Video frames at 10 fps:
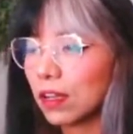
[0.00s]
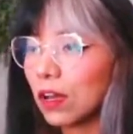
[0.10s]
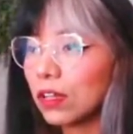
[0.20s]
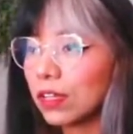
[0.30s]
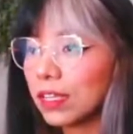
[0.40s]

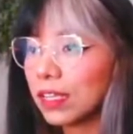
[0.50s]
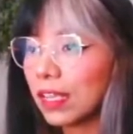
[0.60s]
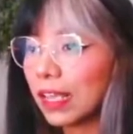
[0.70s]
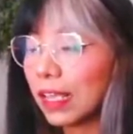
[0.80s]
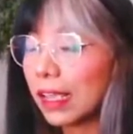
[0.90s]
Calling
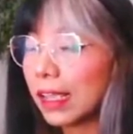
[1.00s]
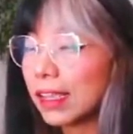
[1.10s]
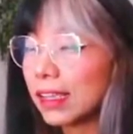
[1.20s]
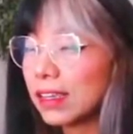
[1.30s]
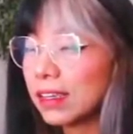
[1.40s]

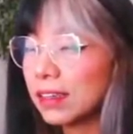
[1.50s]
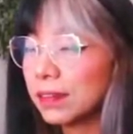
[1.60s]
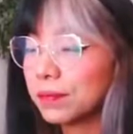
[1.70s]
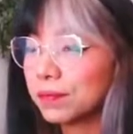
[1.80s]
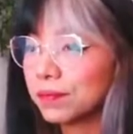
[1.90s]
a...
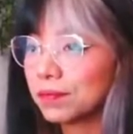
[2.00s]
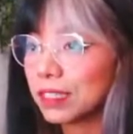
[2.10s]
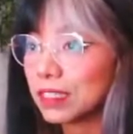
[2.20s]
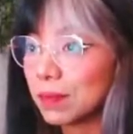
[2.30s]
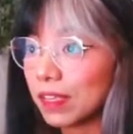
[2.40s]

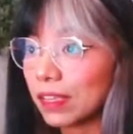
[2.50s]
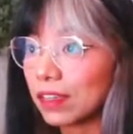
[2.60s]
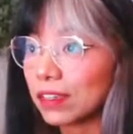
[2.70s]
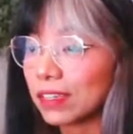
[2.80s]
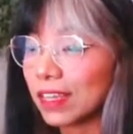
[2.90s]
Let's make it
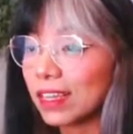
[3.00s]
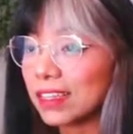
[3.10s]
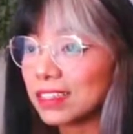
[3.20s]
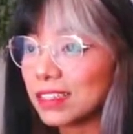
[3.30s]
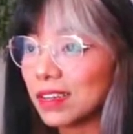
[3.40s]
good,
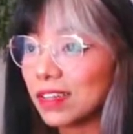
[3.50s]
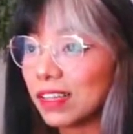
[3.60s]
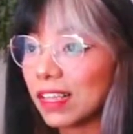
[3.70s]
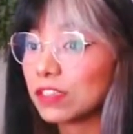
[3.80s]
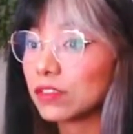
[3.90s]
guys.
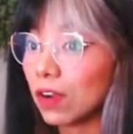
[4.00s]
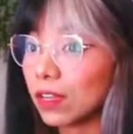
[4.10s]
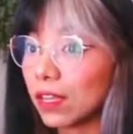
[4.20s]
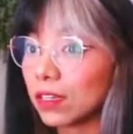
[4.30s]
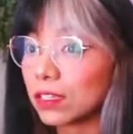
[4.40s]
Calling a
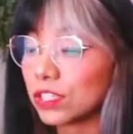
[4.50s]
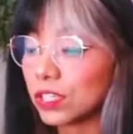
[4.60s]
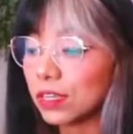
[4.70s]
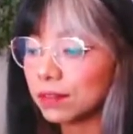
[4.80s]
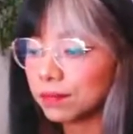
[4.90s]
dark
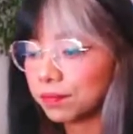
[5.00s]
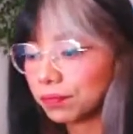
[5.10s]
energy.